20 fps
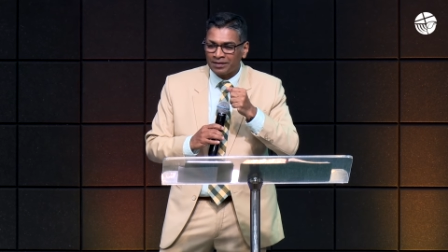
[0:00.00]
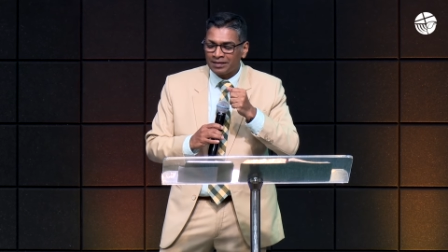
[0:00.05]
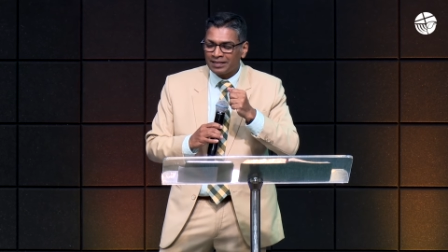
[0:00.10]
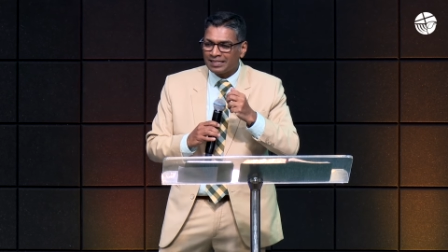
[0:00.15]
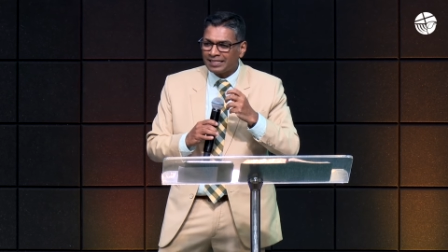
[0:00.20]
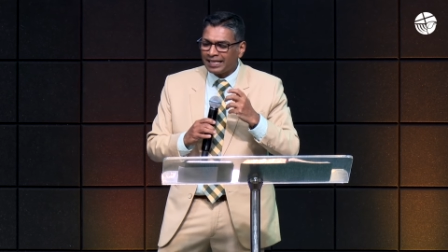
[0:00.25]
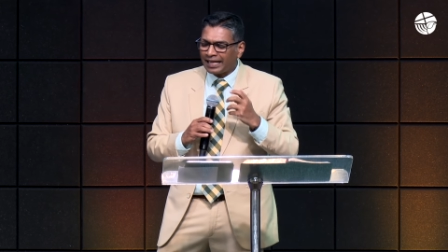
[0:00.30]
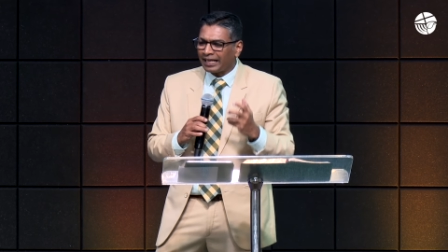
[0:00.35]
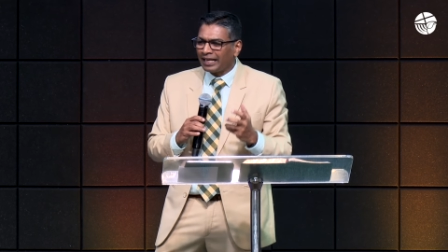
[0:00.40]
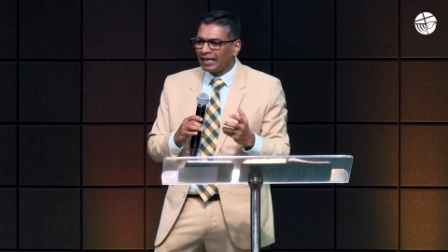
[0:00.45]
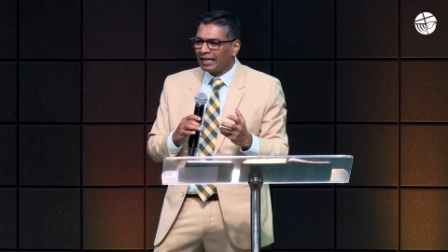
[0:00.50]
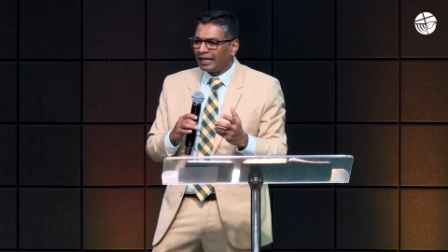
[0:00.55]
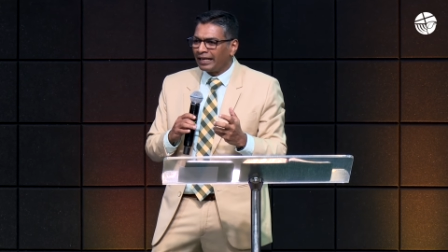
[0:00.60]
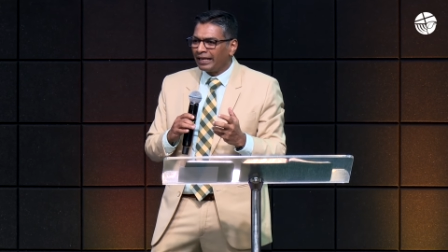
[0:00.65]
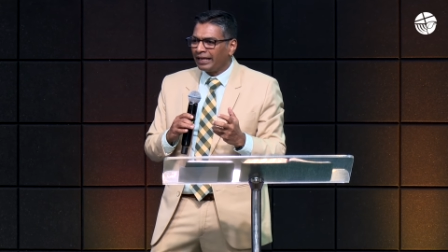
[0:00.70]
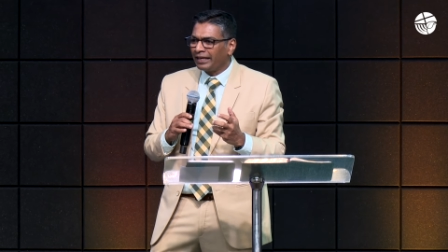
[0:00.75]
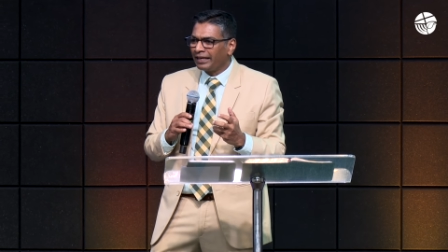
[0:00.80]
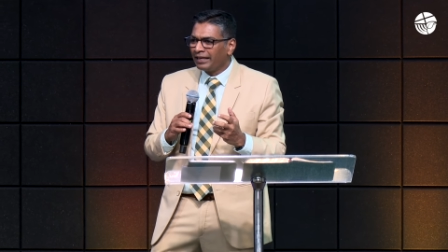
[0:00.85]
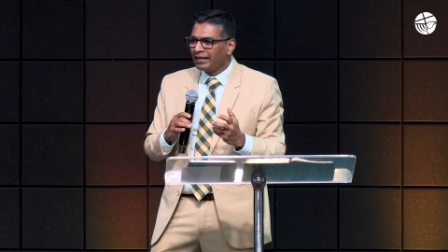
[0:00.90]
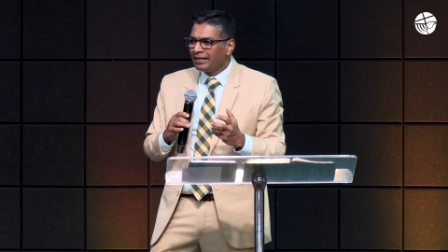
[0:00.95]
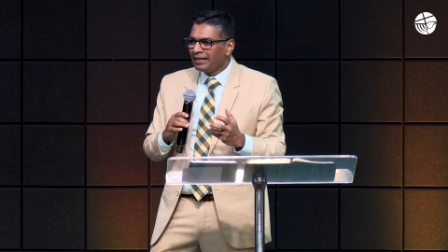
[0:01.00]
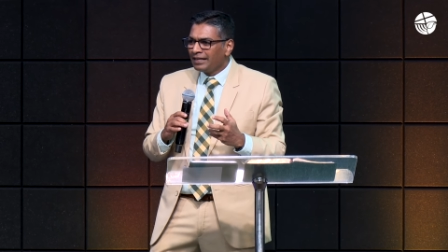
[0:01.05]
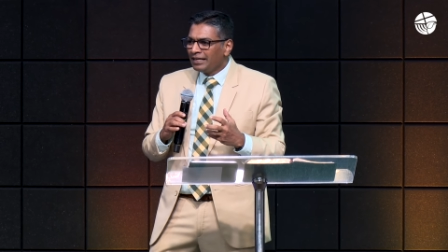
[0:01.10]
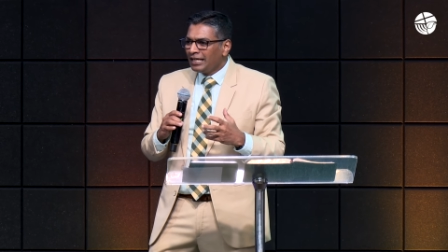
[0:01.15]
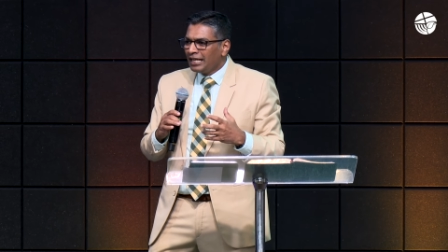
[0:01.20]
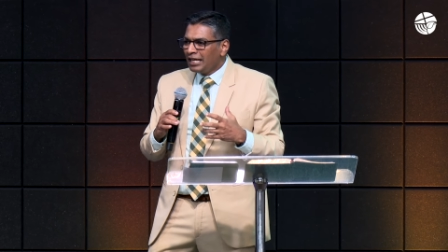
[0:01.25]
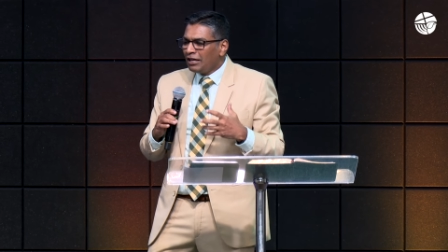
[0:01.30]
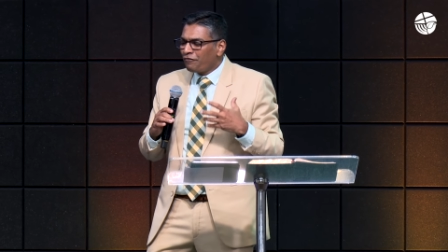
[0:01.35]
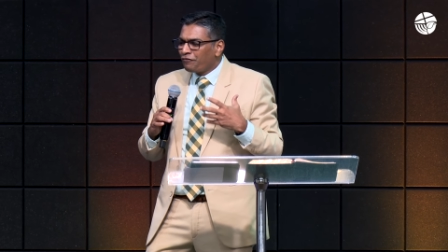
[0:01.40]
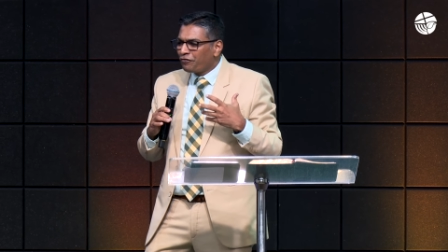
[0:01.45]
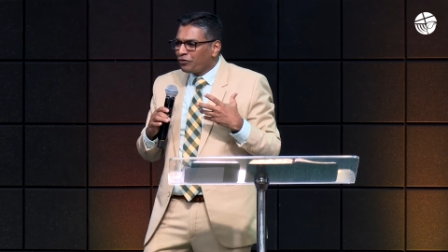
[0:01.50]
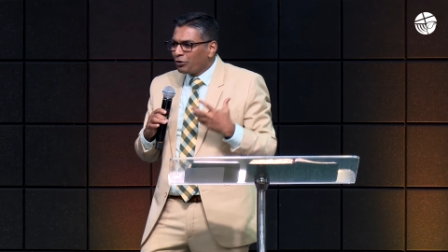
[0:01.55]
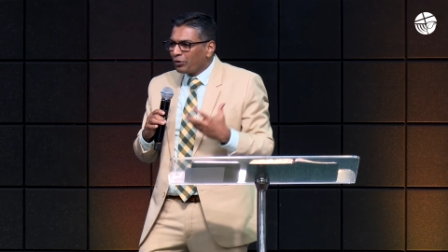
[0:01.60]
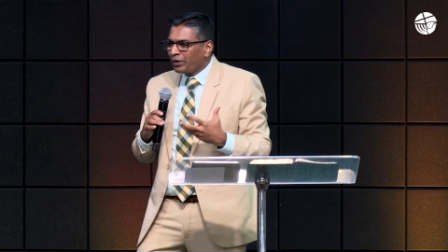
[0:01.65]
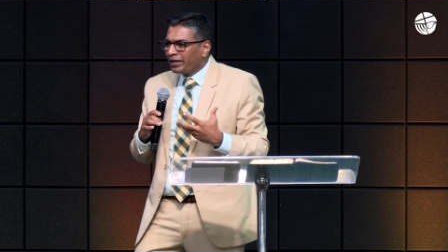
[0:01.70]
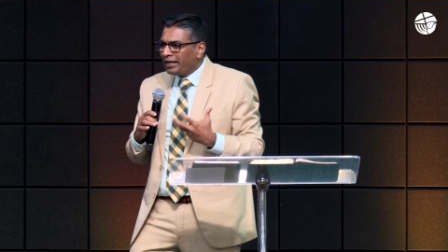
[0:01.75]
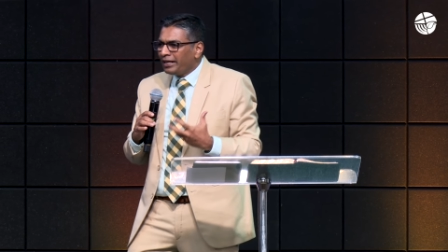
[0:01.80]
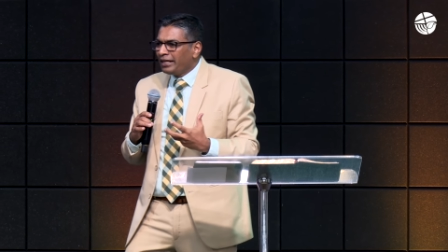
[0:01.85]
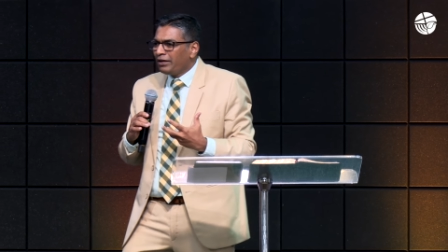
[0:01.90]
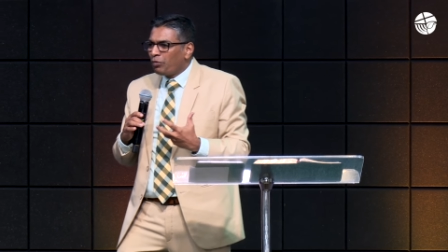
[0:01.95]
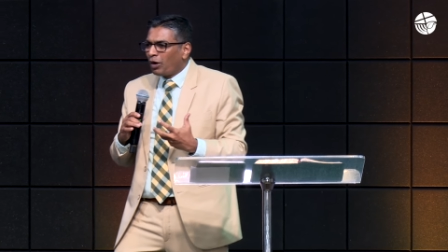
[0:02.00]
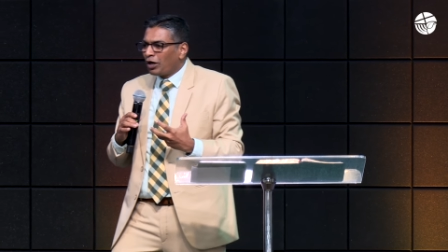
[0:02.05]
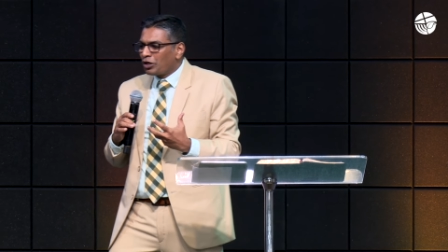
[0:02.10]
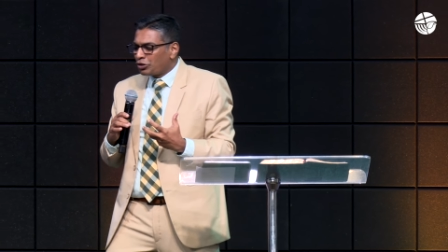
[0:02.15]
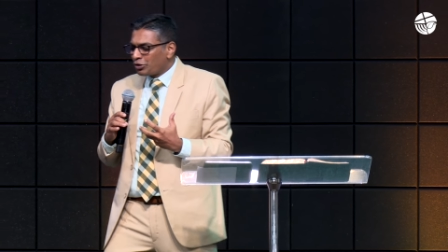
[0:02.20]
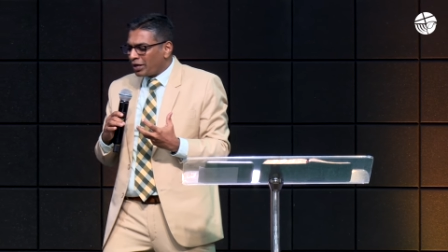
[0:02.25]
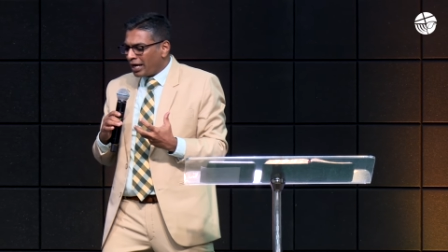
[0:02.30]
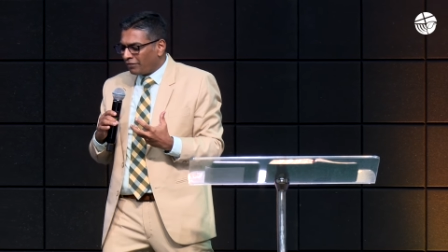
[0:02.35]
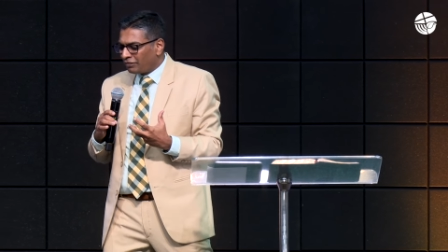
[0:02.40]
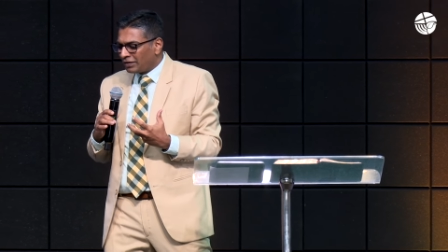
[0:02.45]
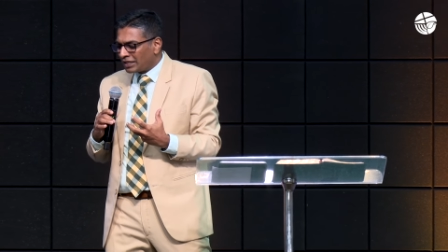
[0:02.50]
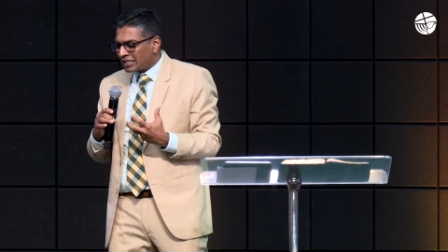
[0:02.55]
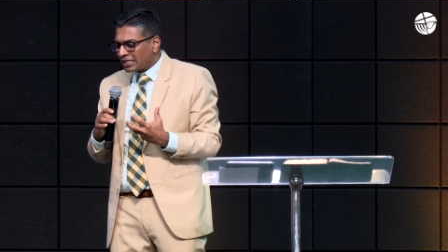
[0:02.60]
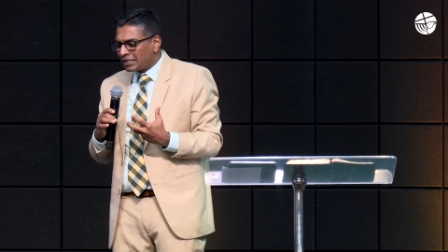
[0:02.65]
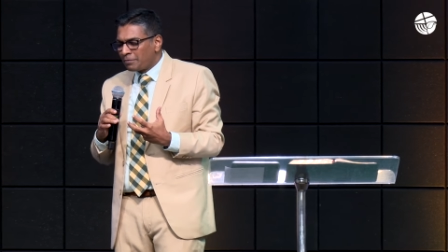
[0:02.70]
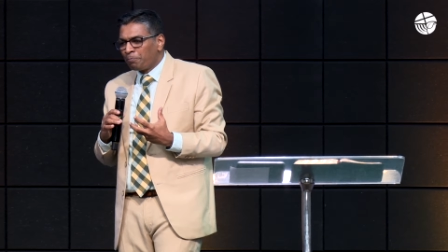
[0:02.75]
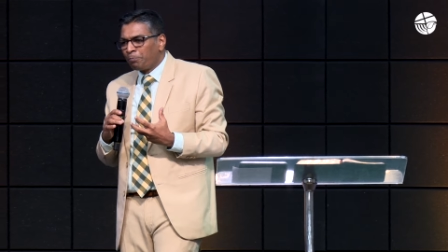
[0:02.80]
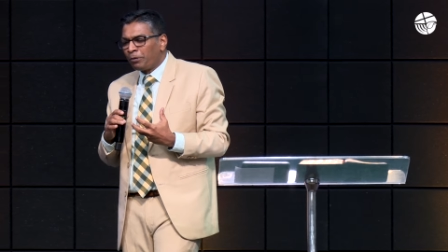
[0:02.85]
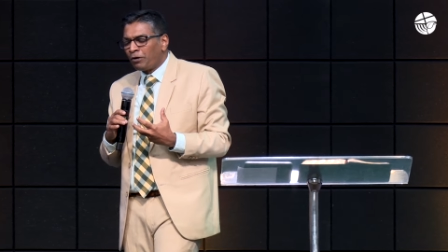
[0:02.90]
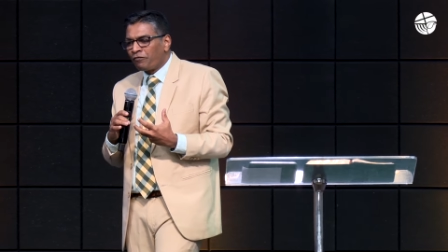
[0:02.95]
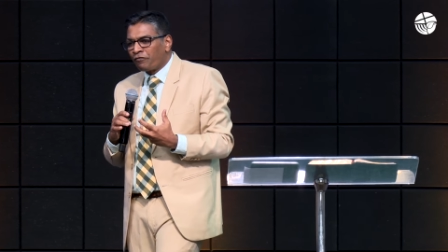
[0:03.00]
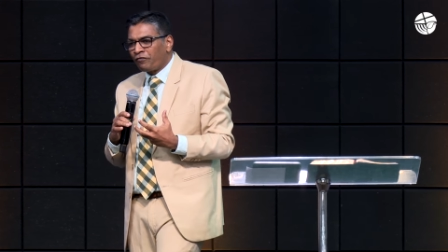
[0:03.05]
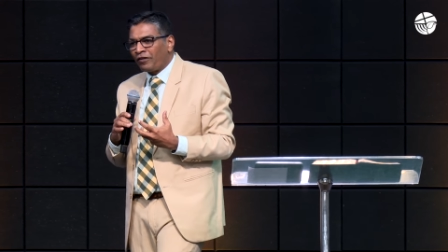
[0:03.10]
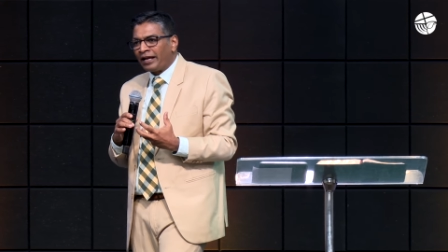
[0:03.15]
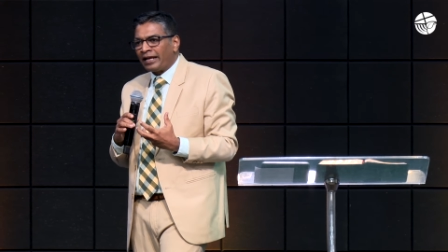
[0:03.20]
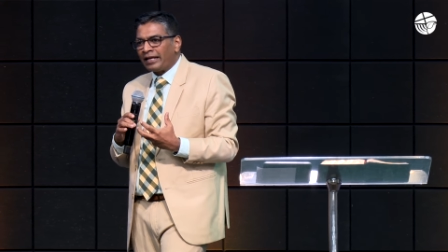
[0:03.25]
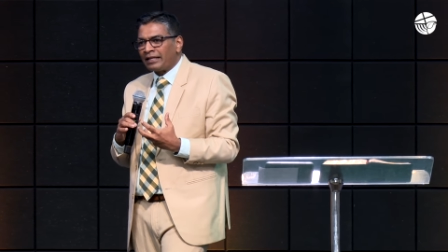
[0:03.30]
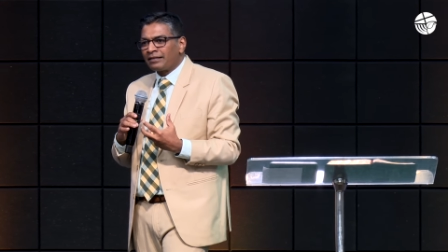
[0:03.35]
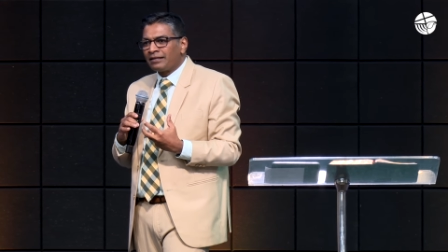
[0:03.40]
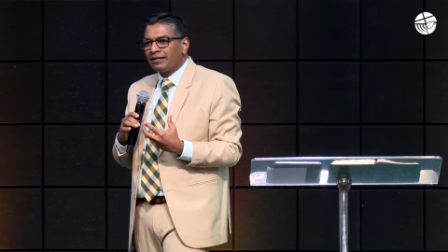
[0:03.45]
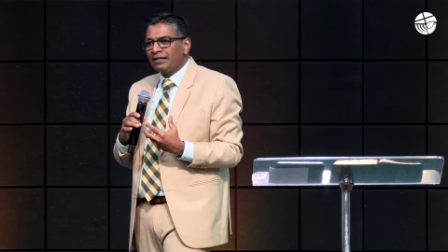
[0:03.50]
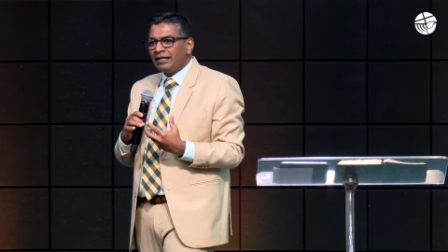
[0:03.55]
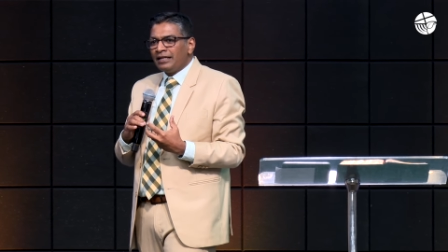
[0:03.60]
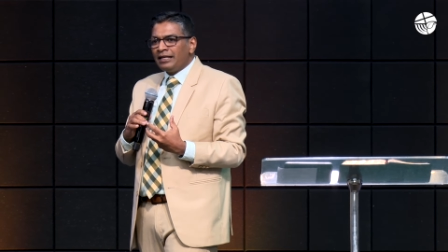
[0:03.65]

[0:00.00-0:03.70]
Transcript: Secondly, if you really want to have that simple faith,